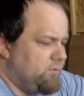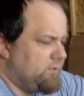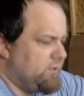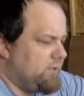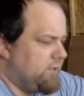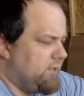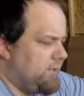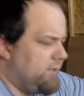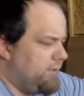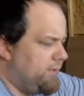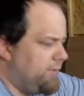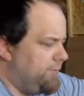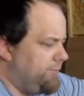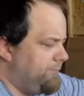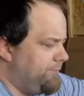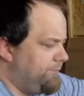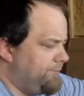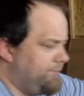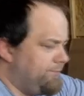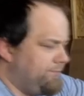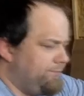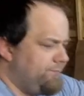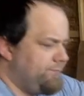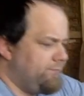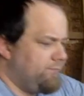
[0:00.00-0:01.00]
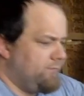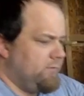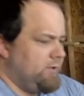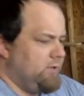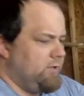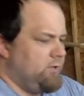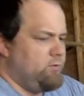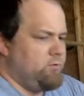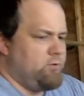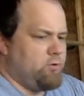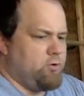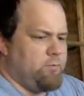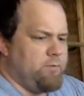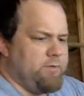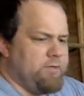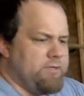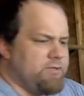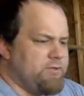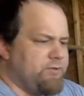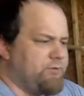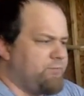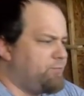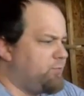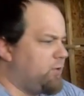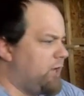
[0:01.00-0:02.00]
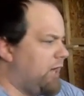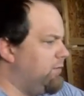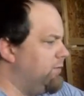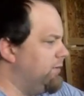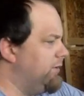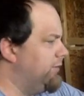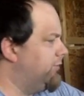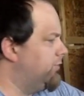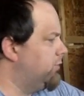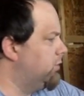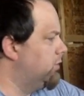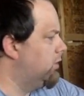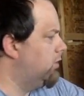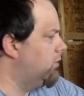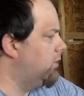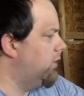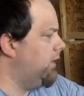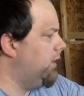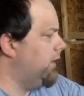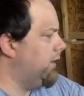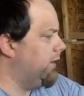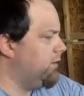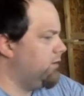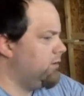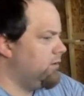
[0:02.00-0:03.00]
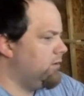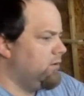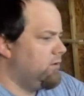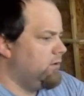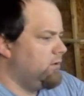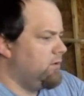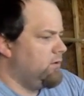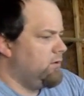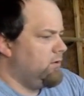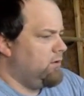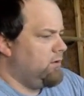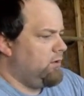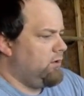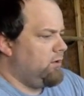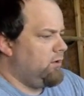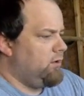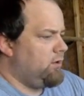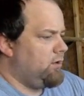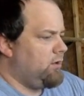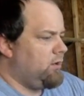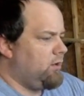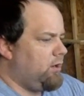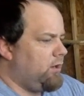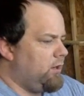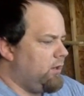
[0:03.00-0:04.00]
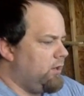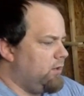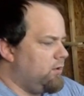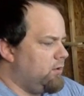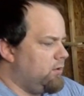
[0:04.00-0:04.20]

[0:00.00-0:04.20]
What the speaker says: You normally just probably throw away. All right.